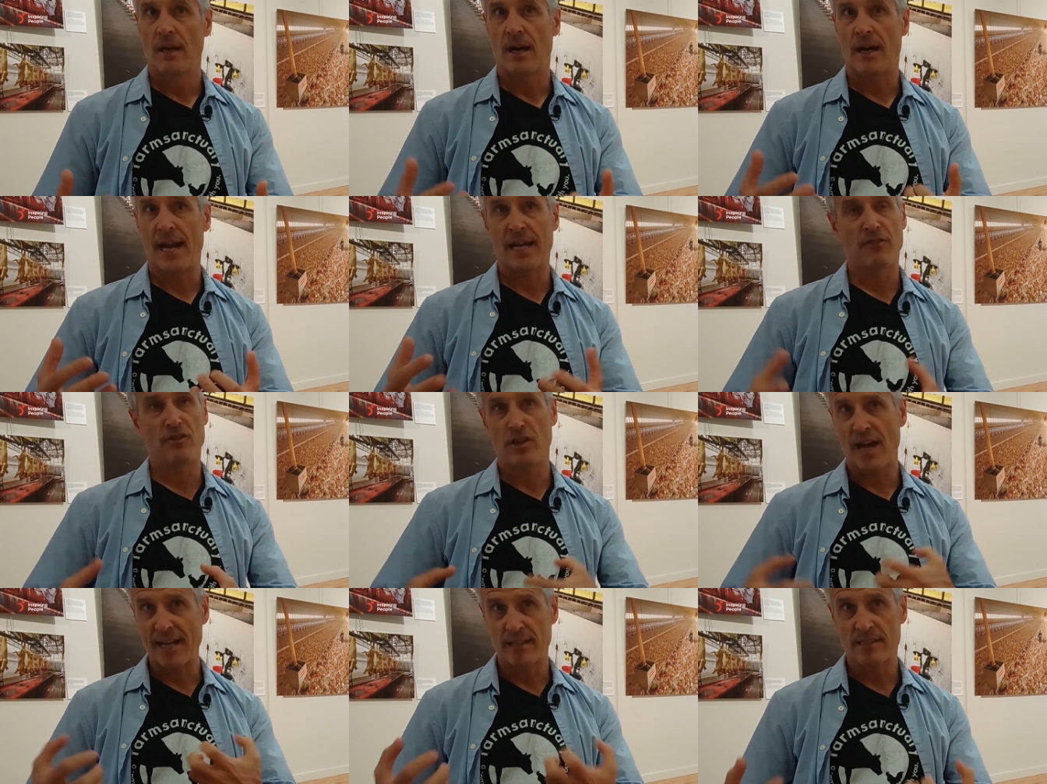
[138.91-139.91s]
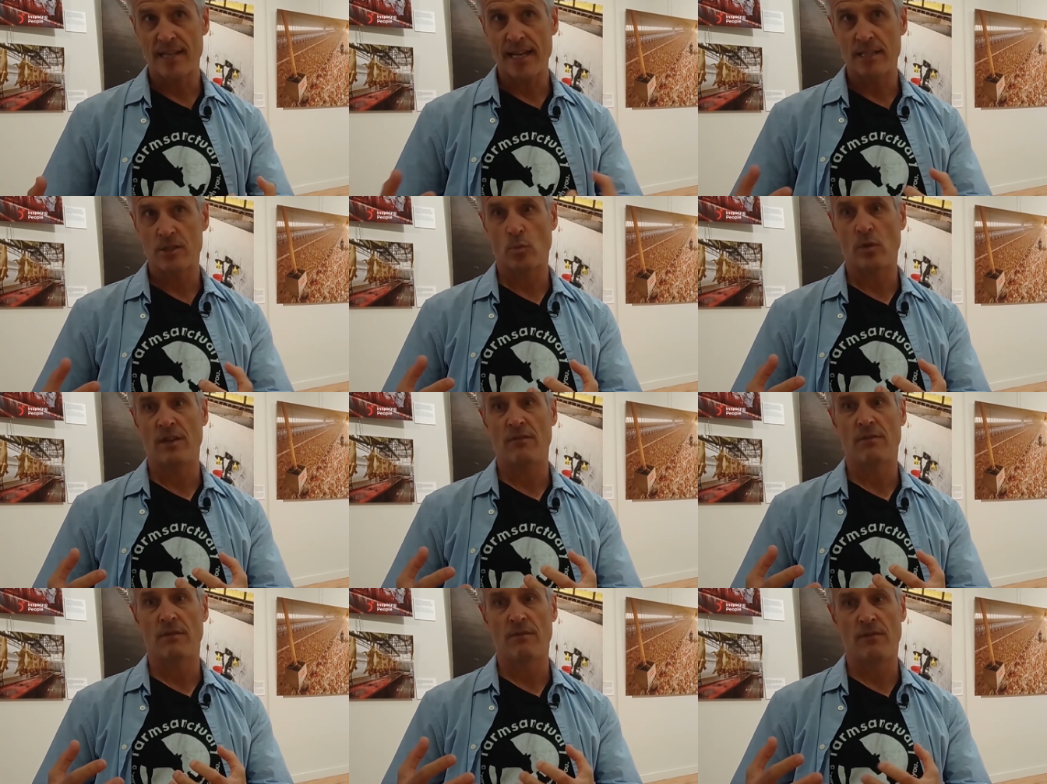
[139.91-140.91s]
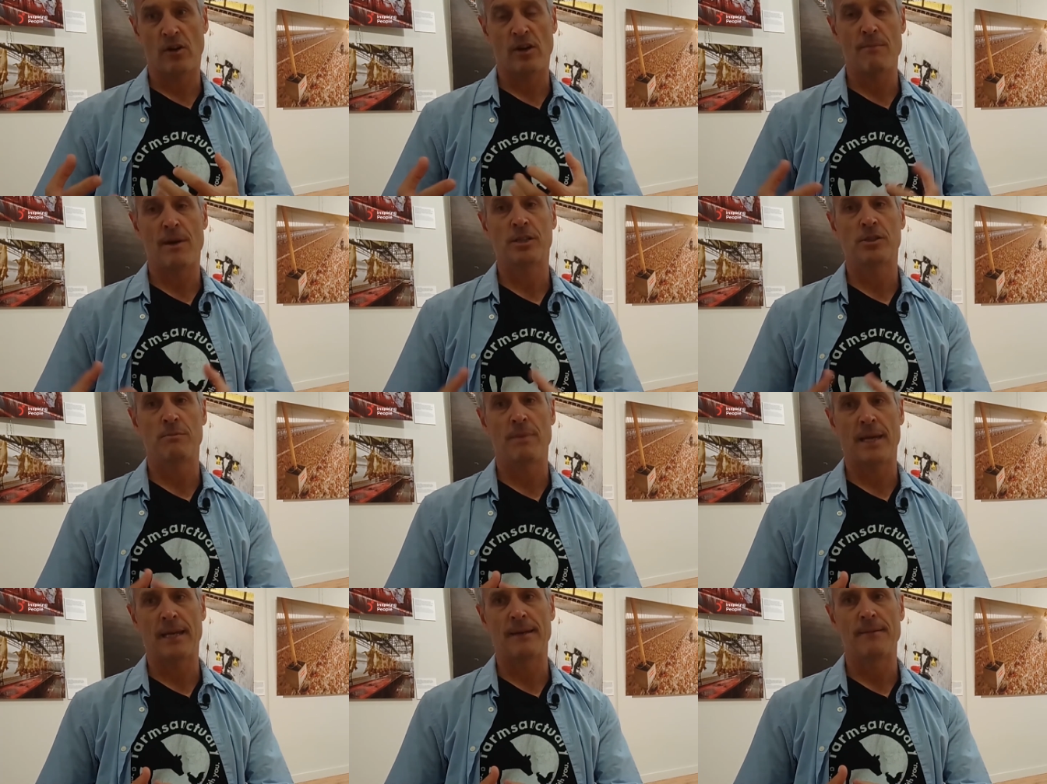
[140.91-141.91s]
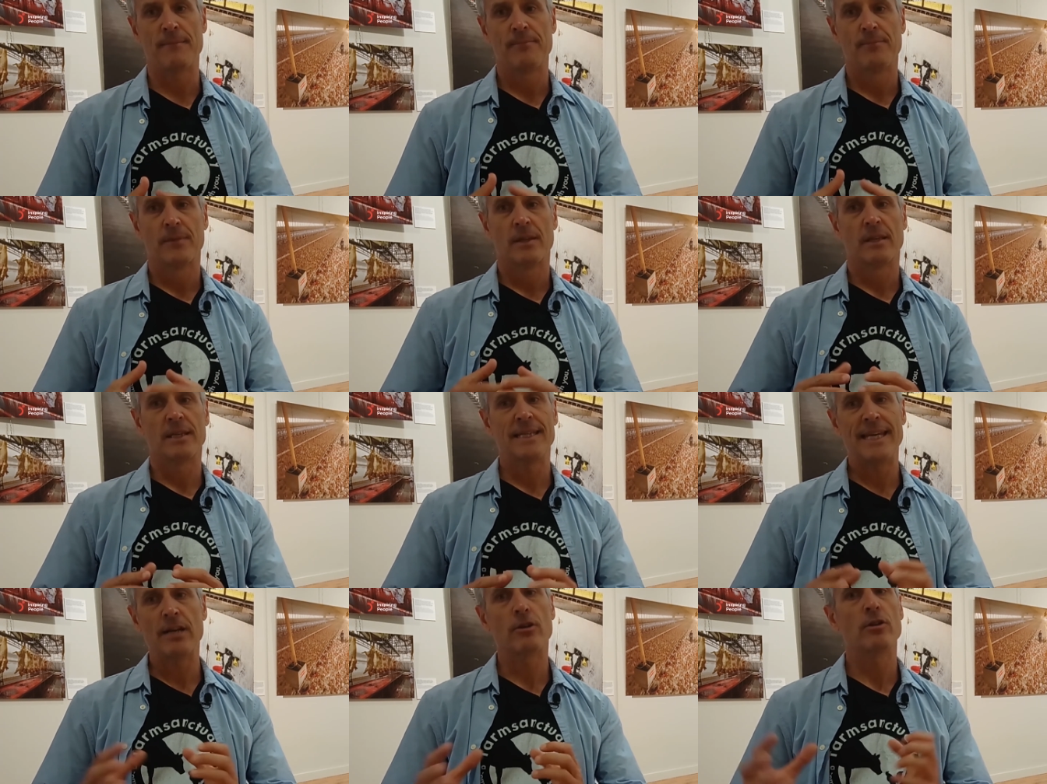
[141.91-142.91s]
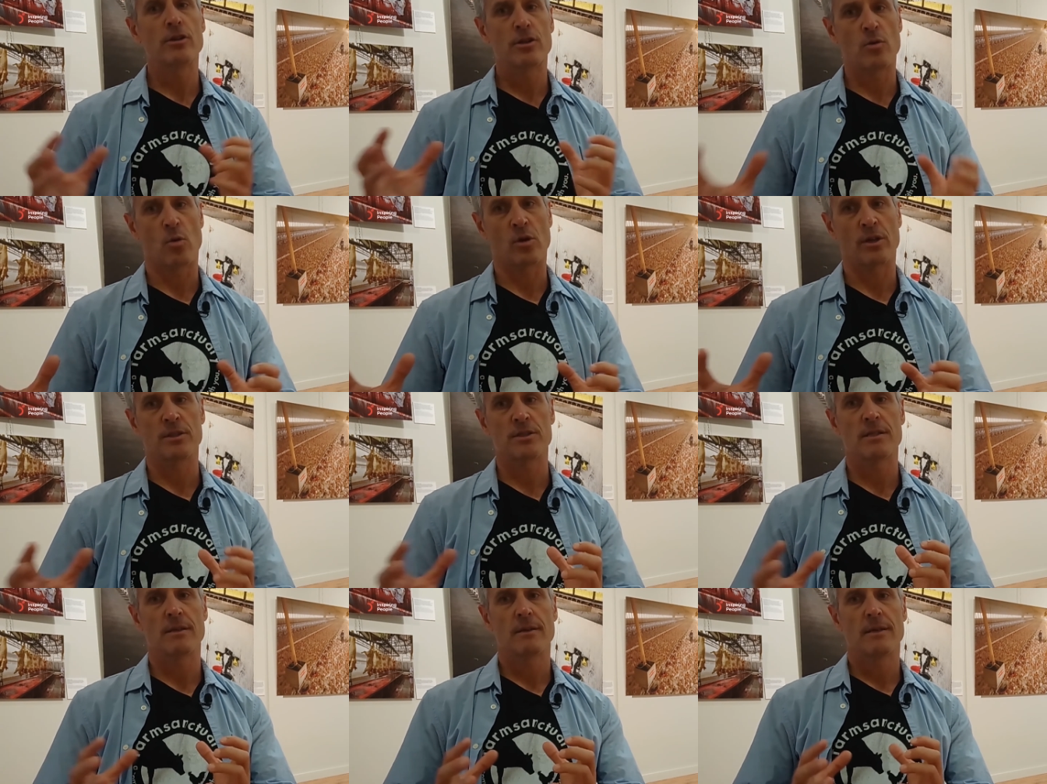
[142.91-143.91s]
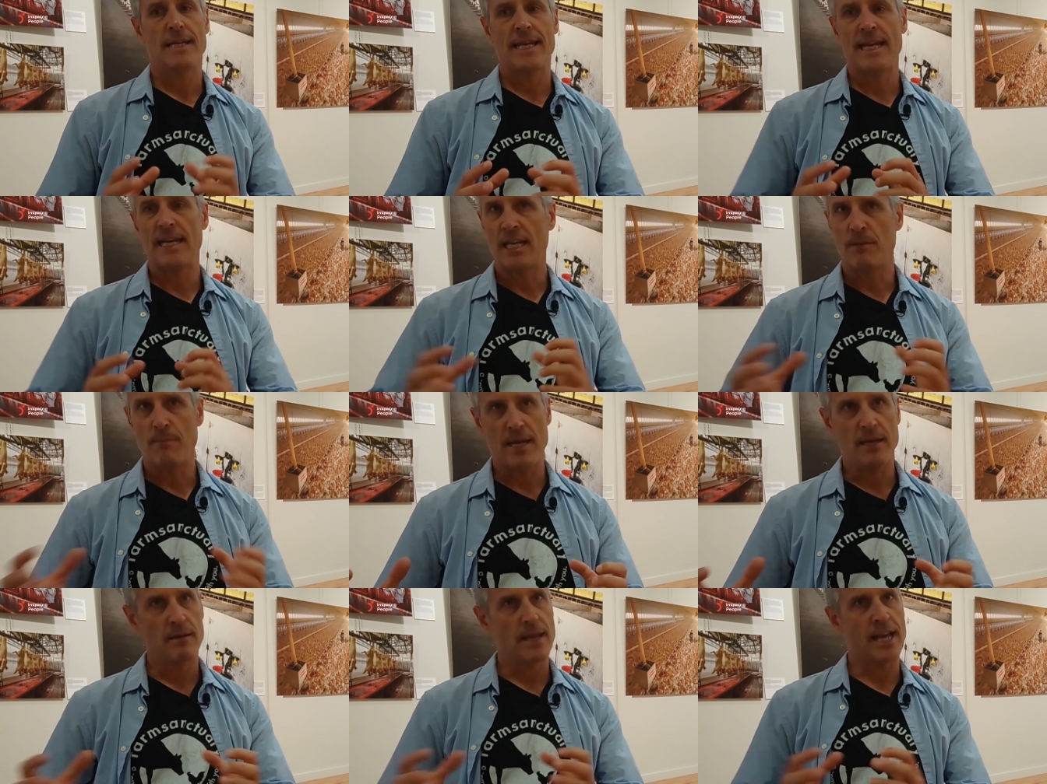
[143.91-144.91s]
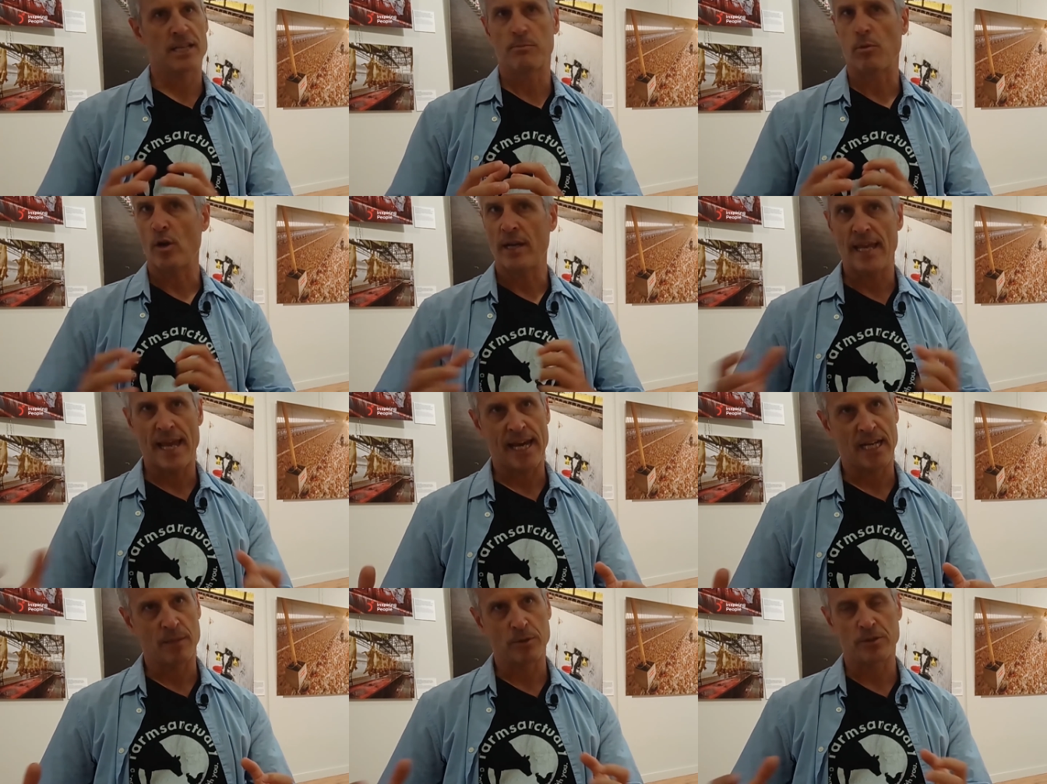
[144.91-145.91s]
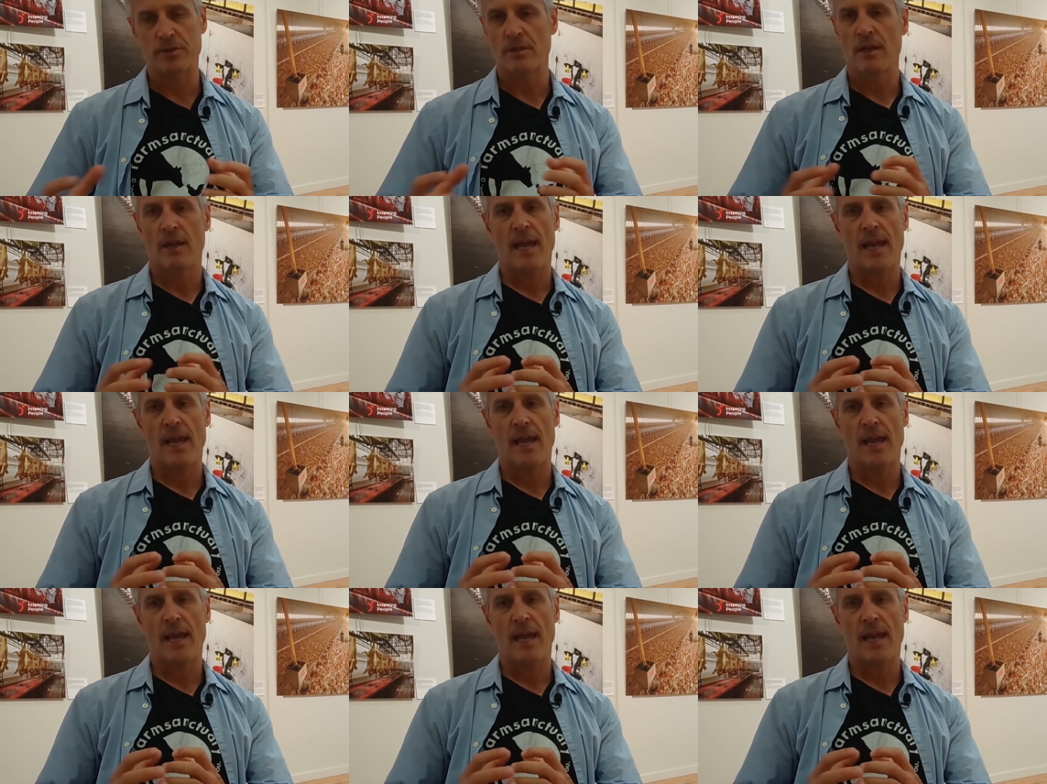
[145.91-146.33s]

And in the United States, we've very much been geared towards eating meat, exploiting animals,